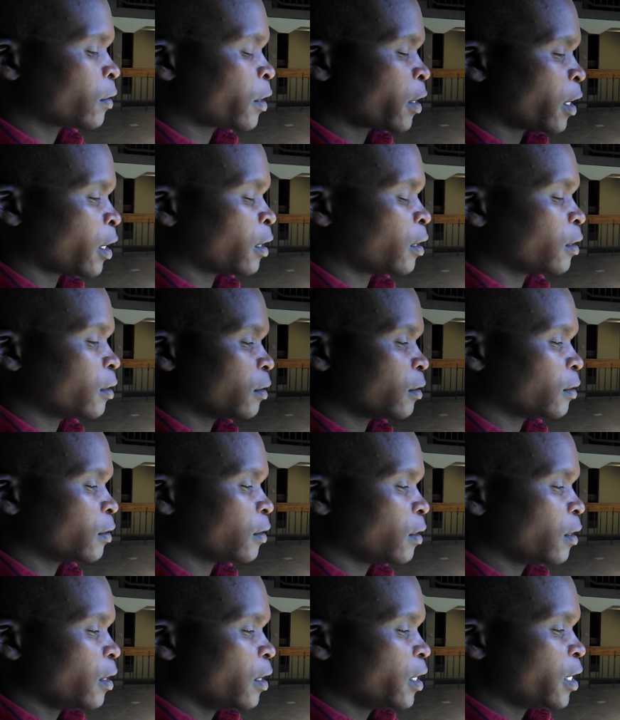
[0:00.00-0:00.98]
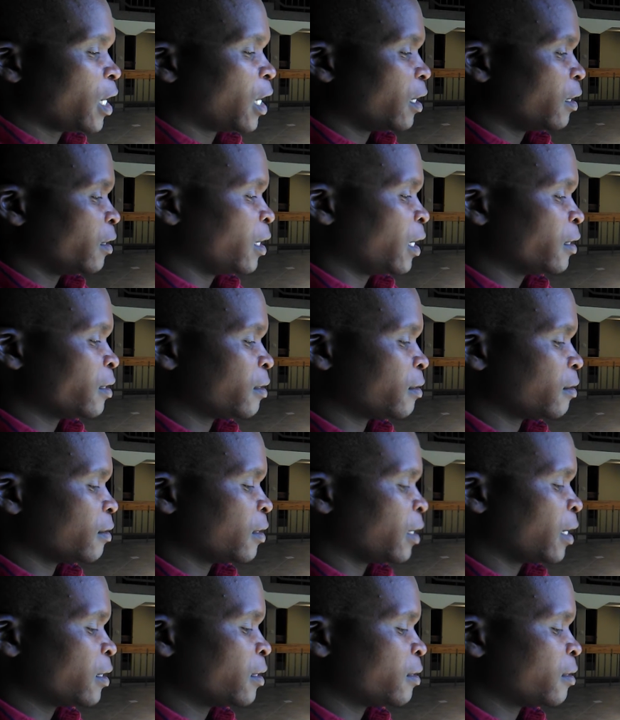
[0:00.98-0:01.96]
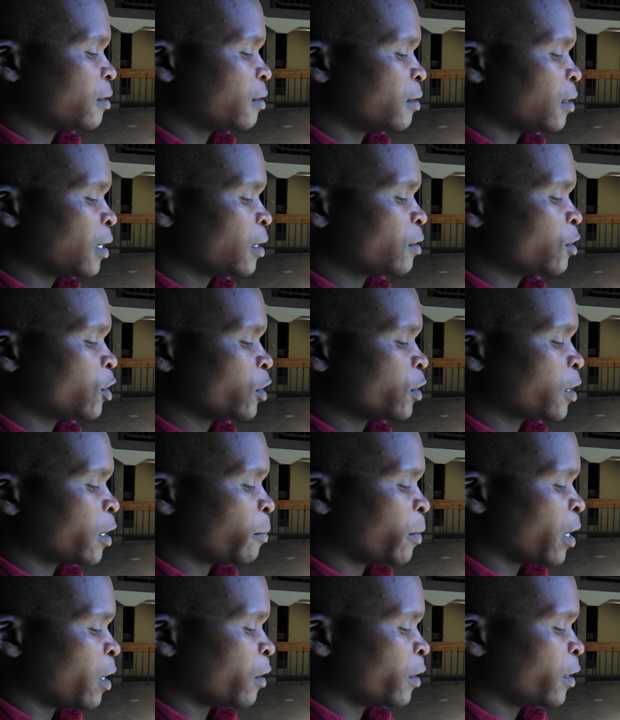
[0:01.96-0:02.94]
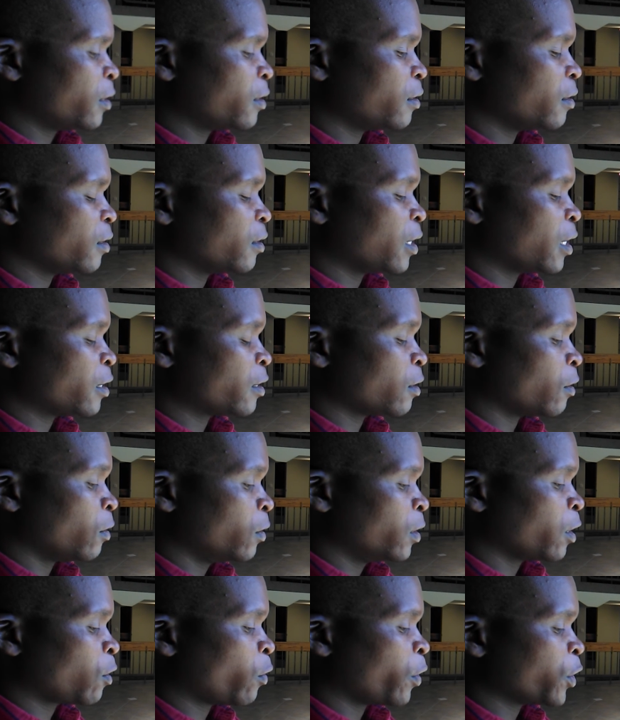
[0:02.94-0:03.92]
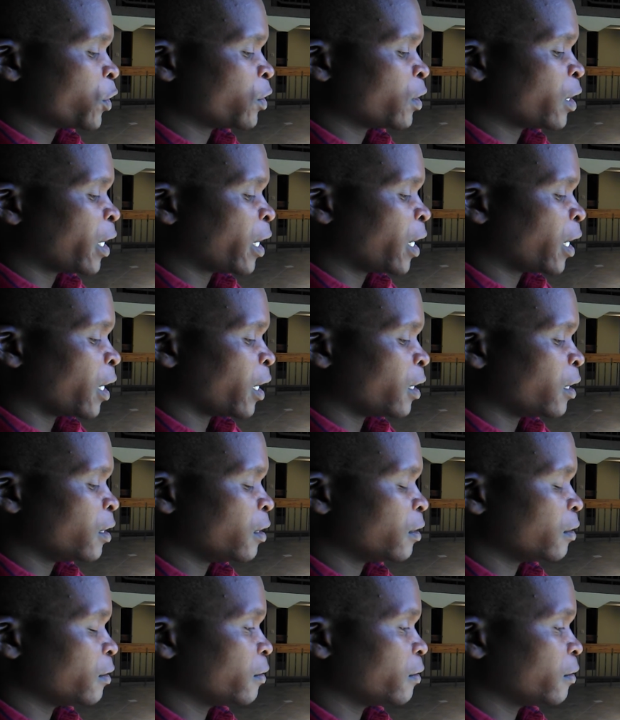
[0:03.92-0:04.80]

Okay. Yeah, that's just about it. That's the only question I had.